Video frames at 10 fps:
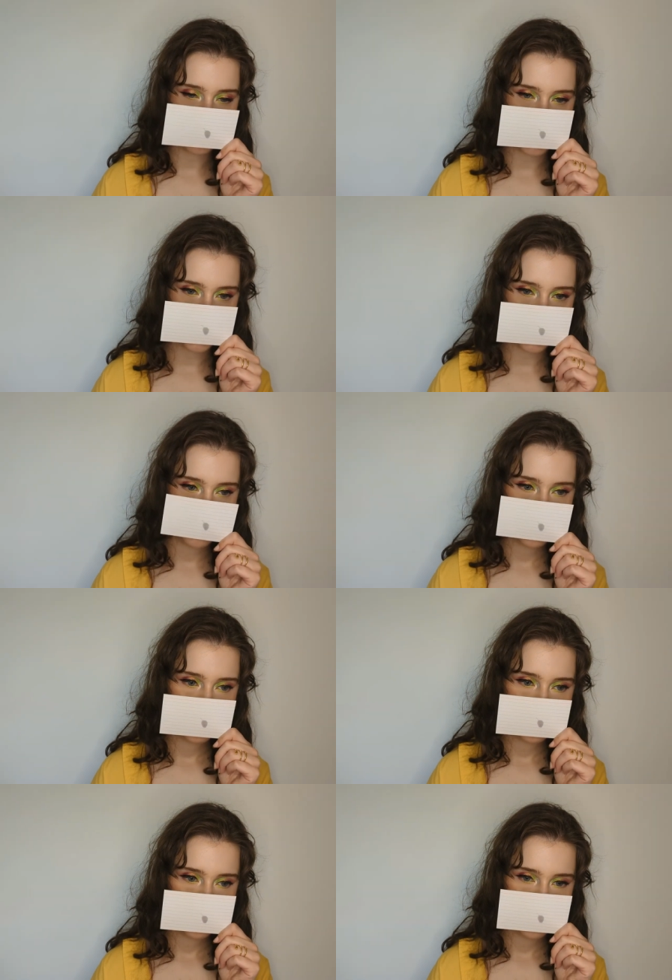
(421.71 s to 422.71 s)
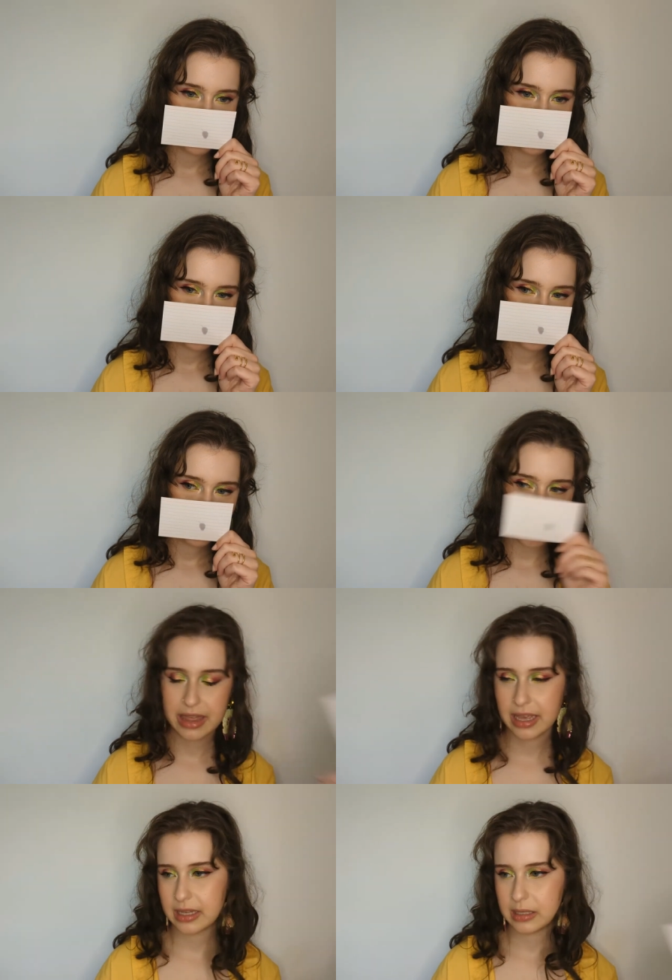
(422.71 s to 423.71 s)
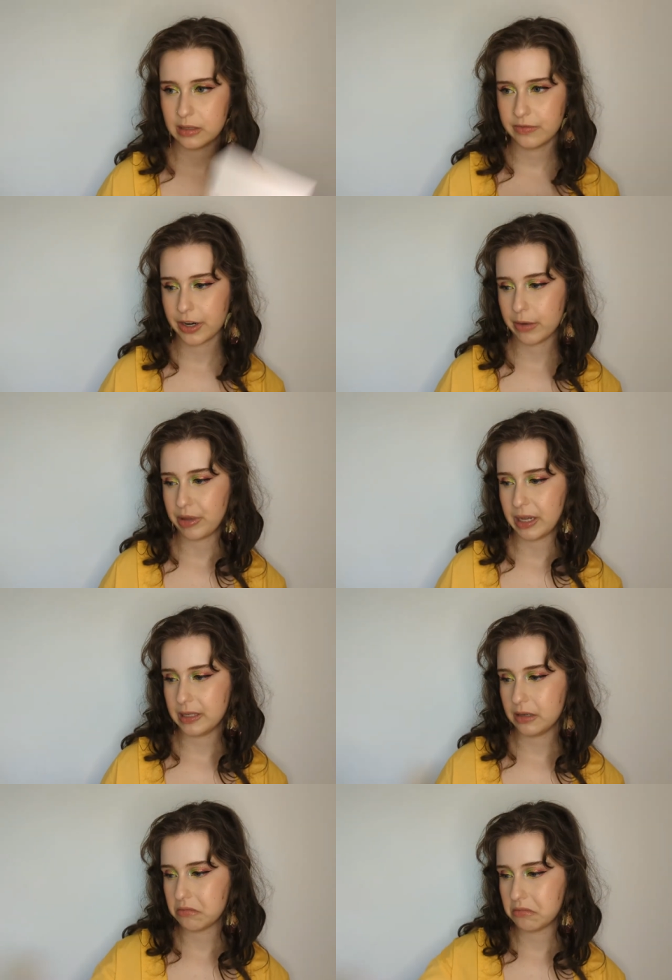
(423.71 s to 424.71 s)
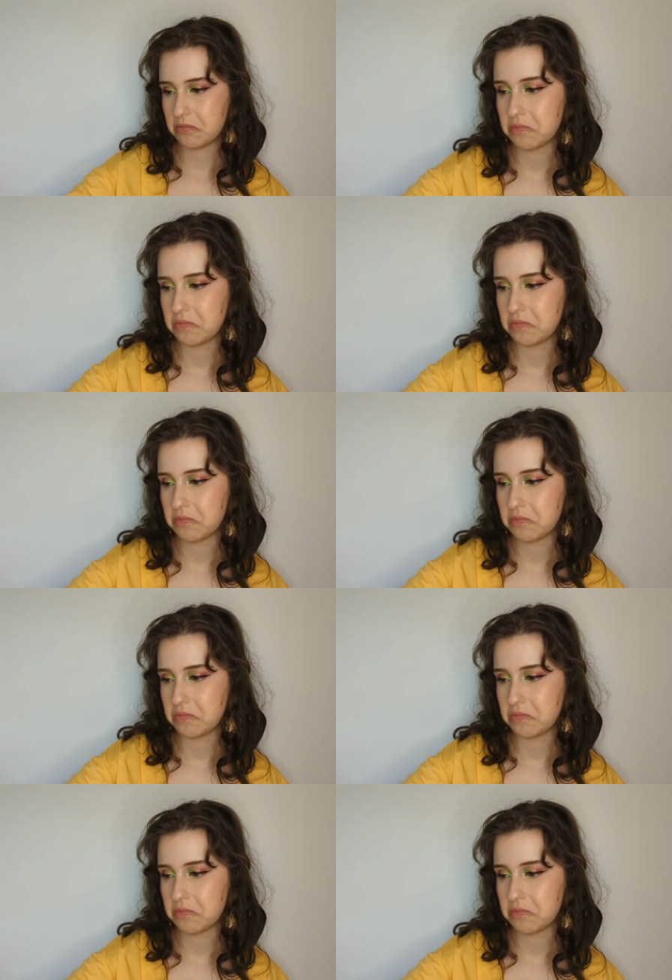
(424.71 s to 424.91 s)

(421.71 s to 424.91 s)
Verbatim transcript: on my skin. I think this is very pleasant.